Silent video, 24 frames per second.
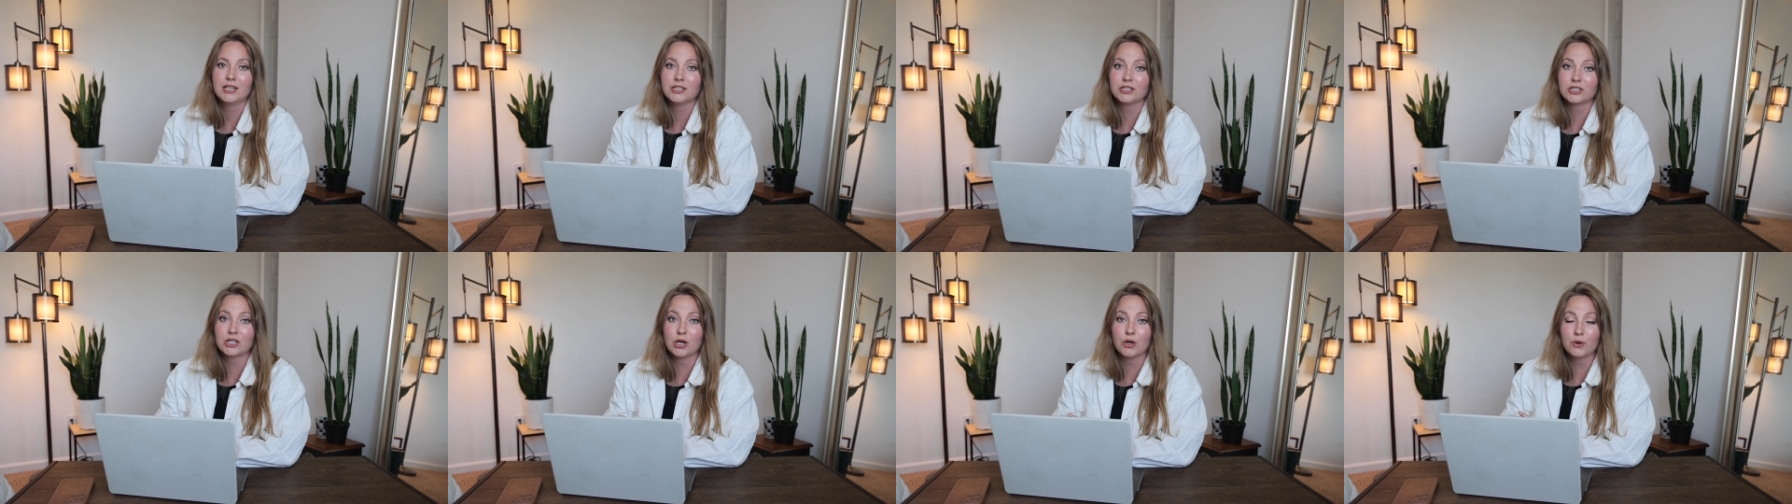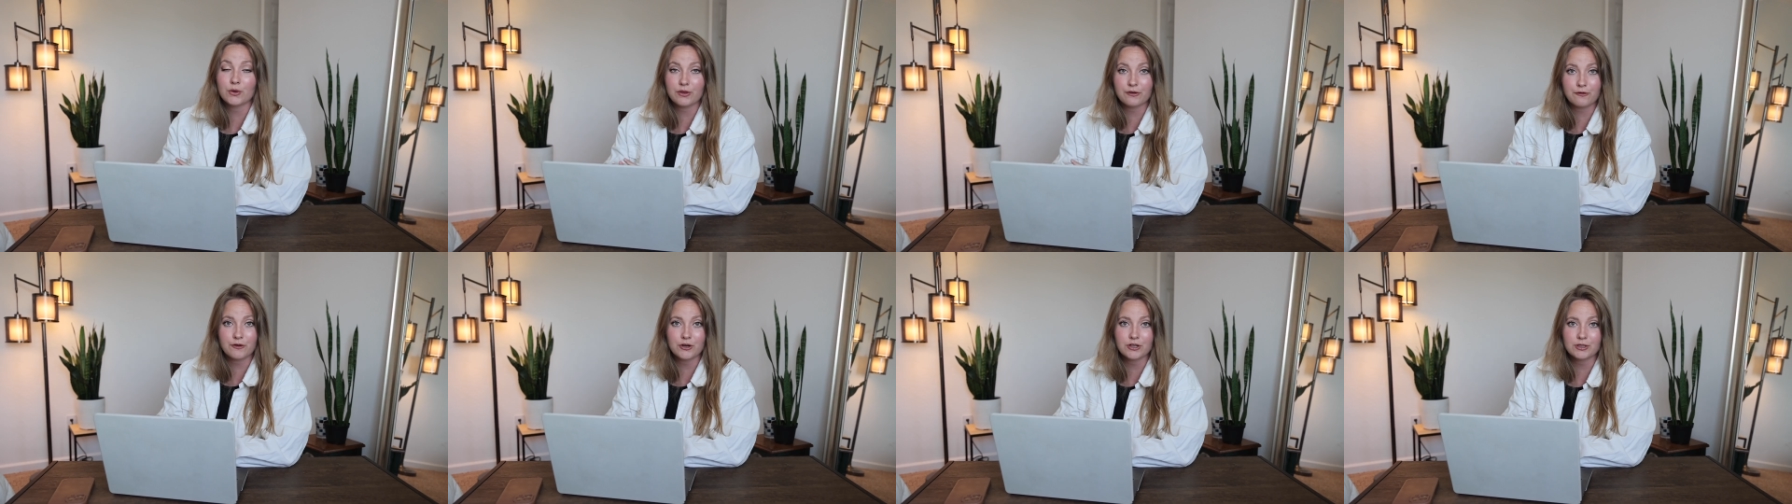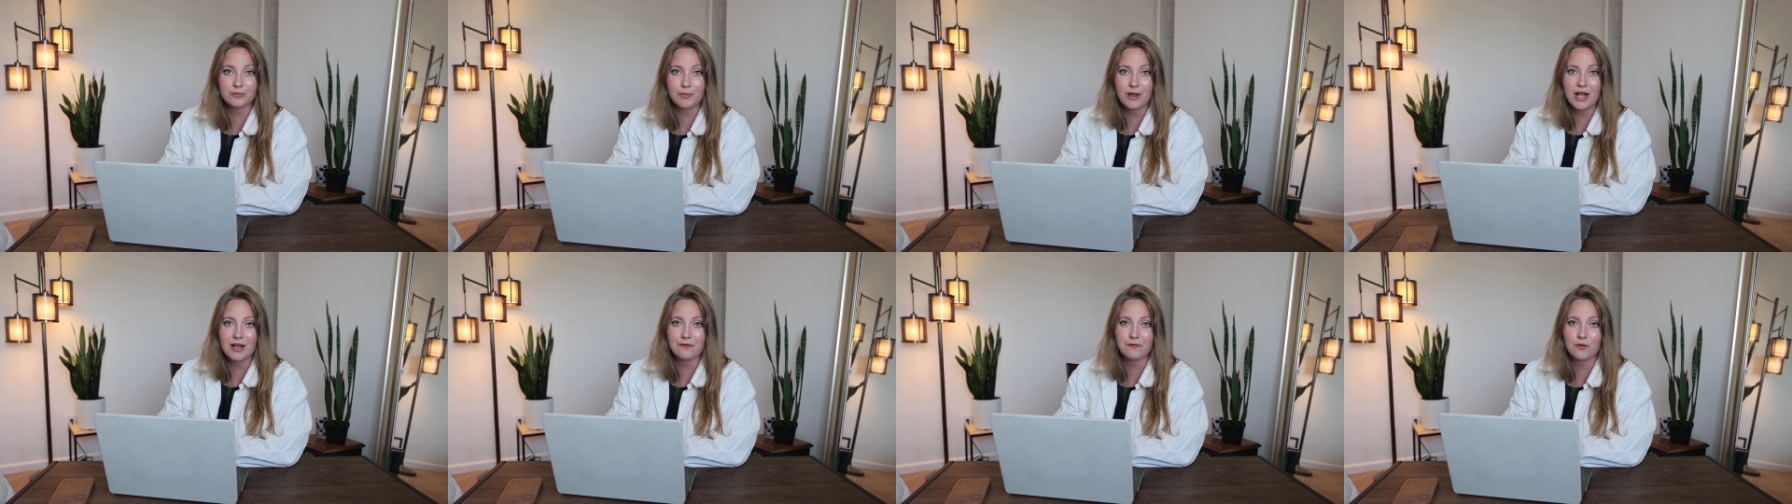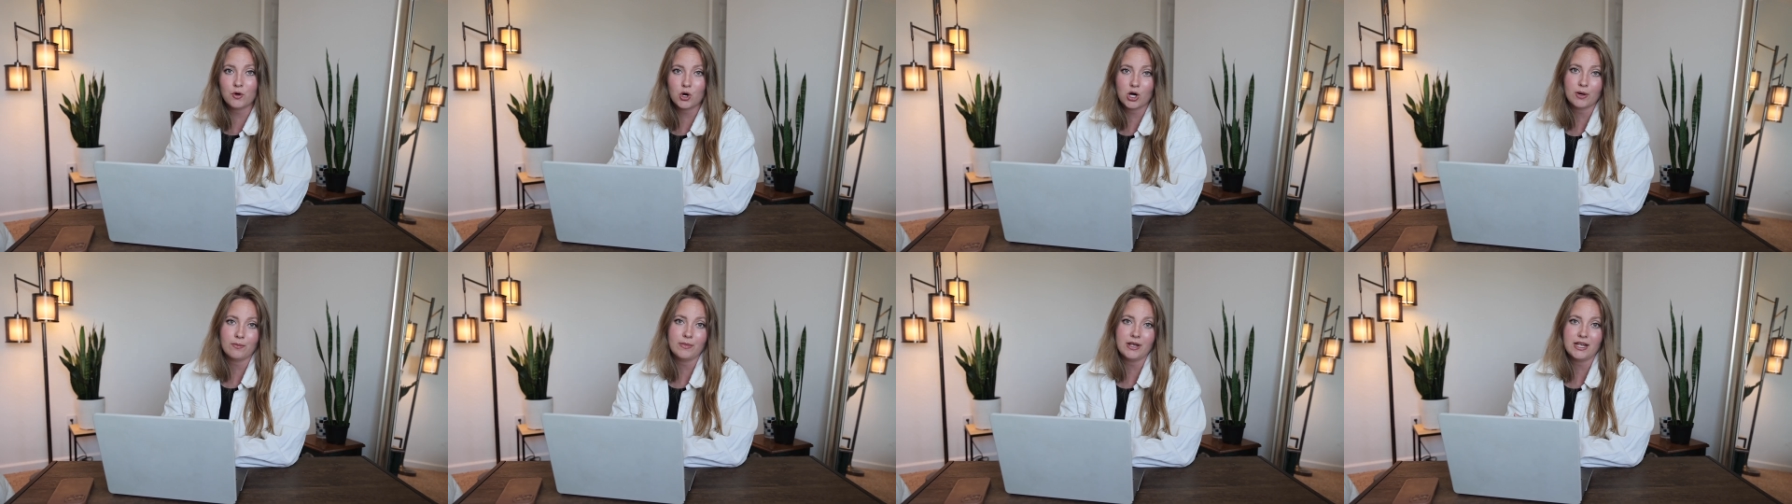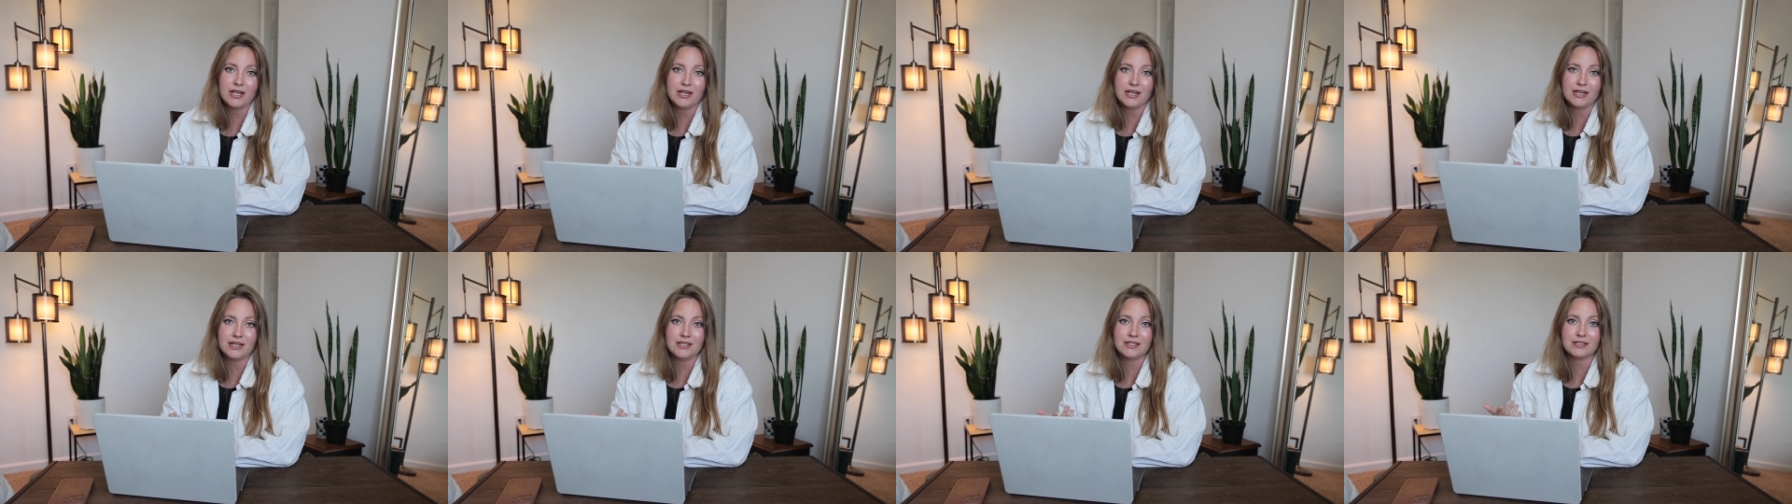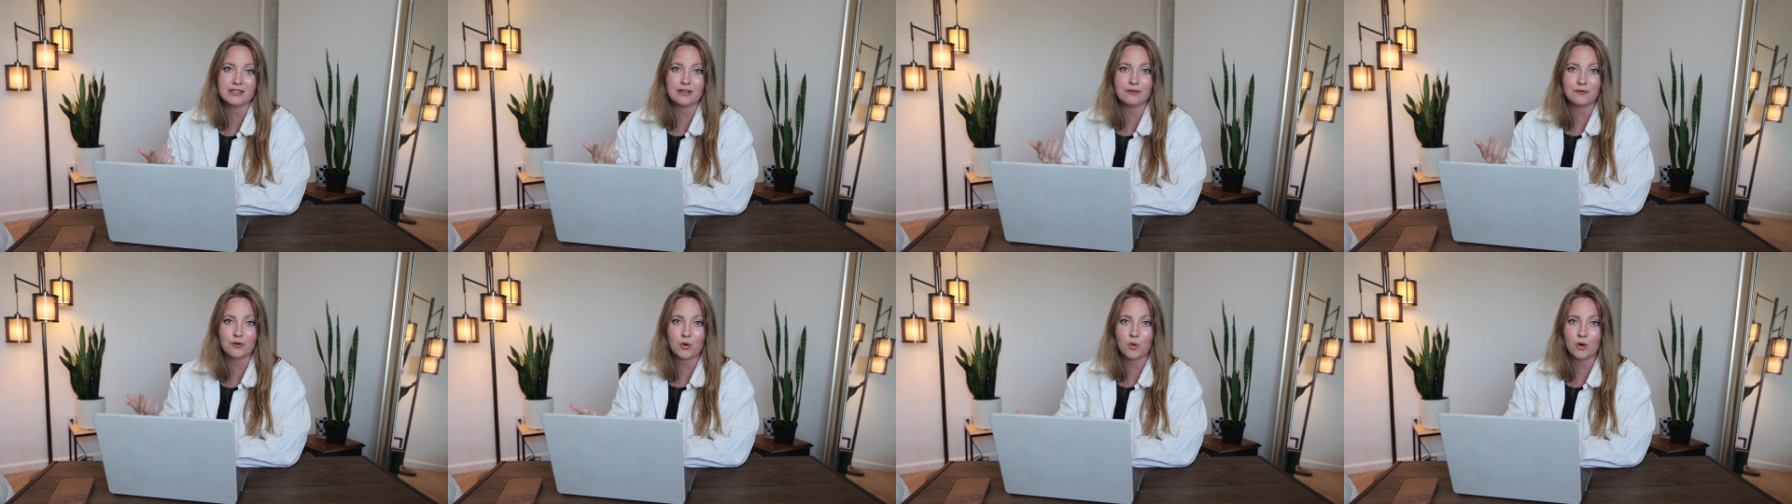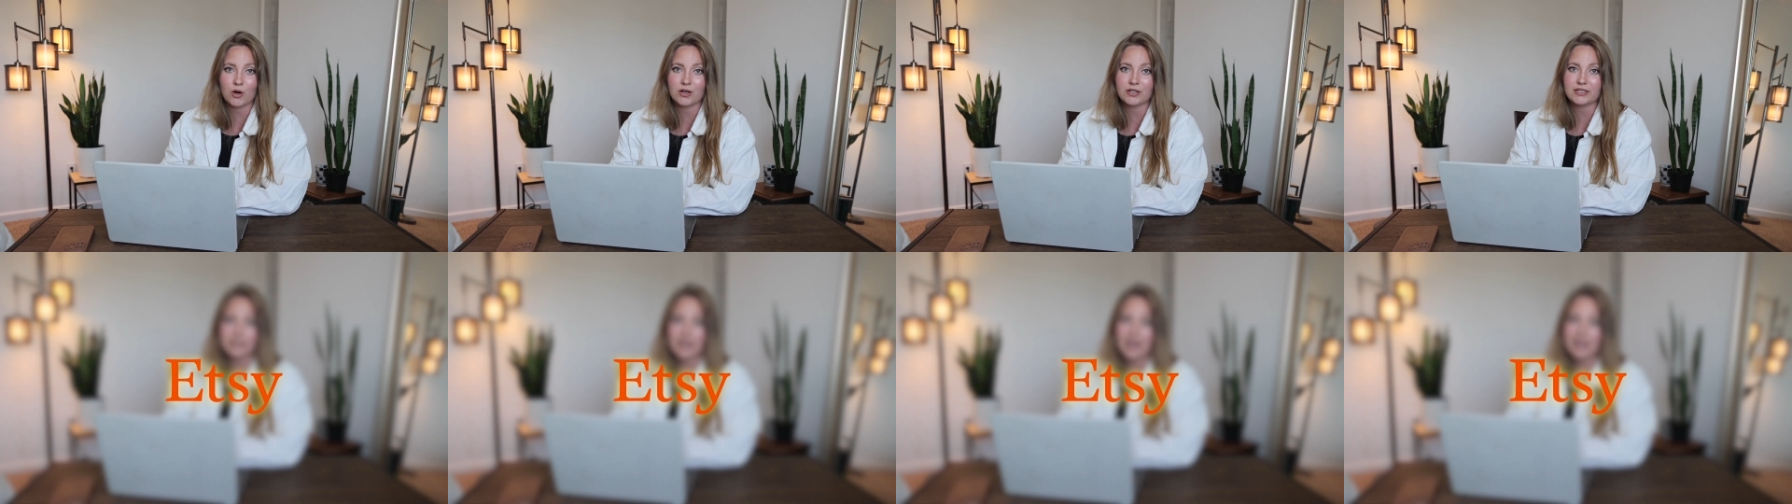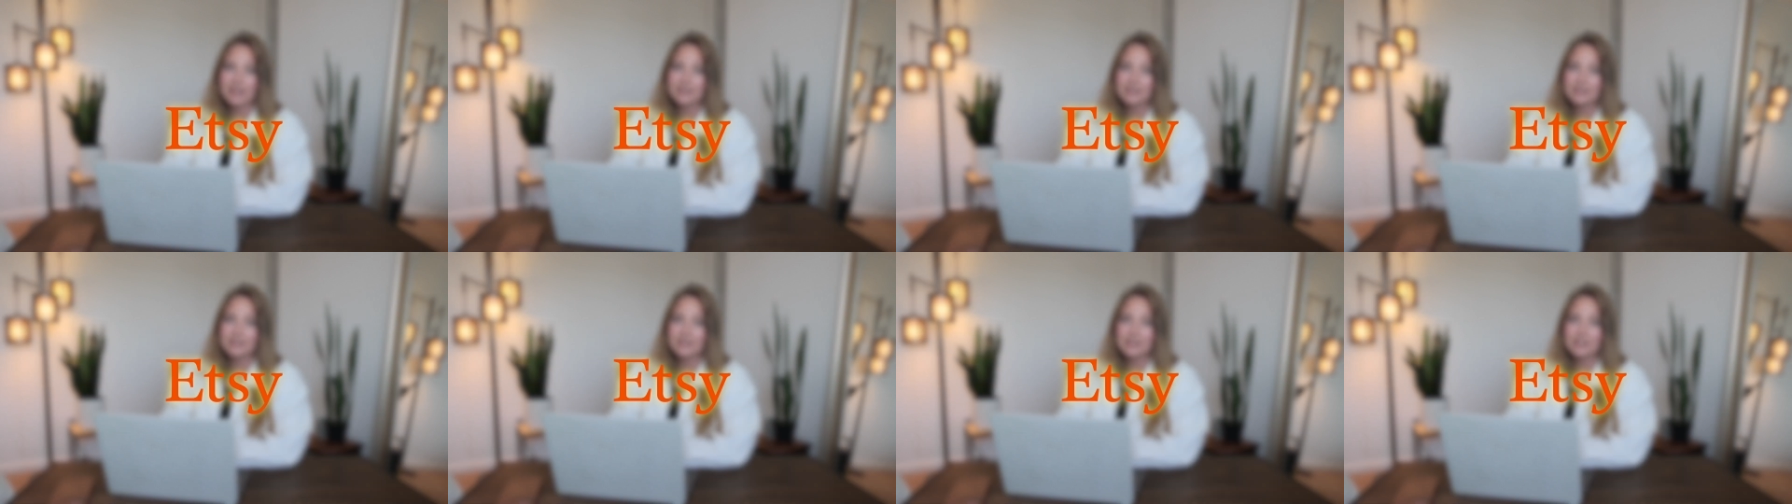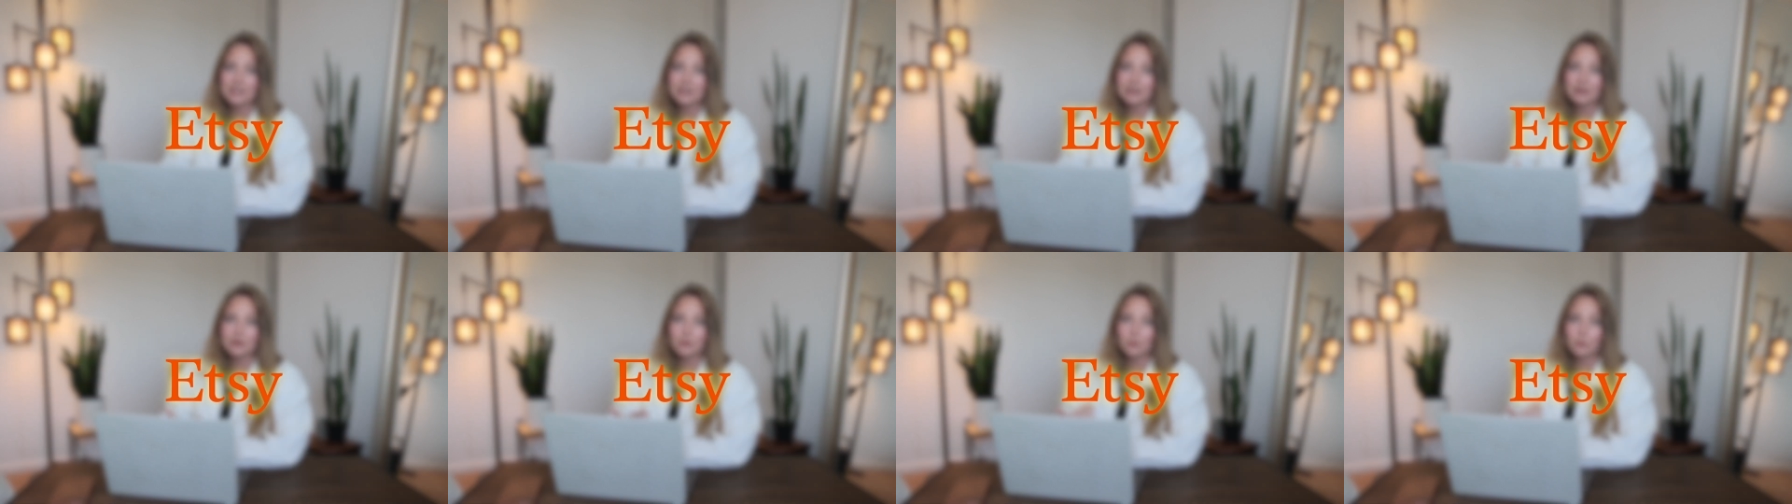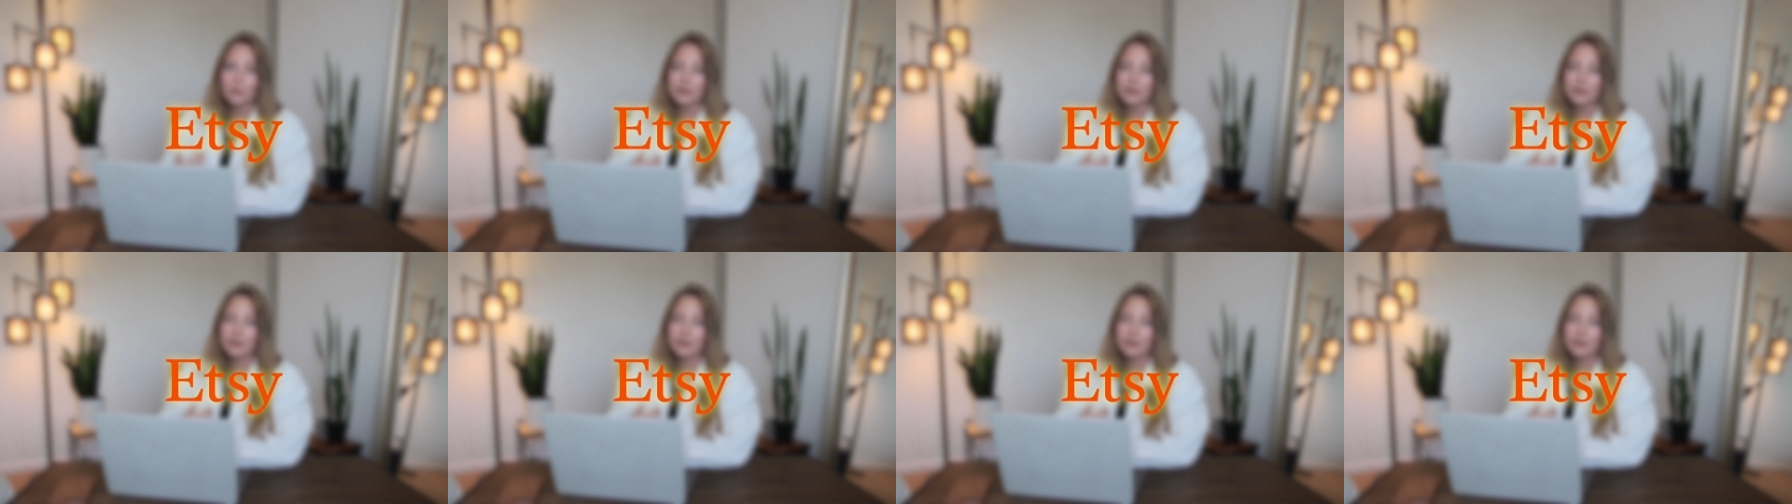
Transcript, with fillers: So the first platform is of course Etsy.